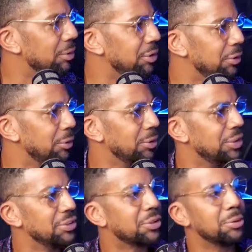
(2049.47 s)
we do and
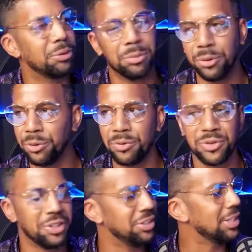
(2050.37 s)
these mm-hmm. cool moves
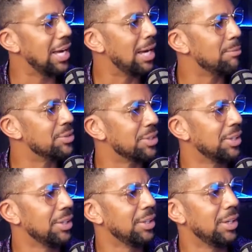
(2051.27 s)
and these abs,
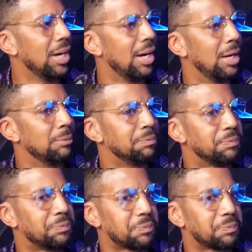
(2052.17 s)
um,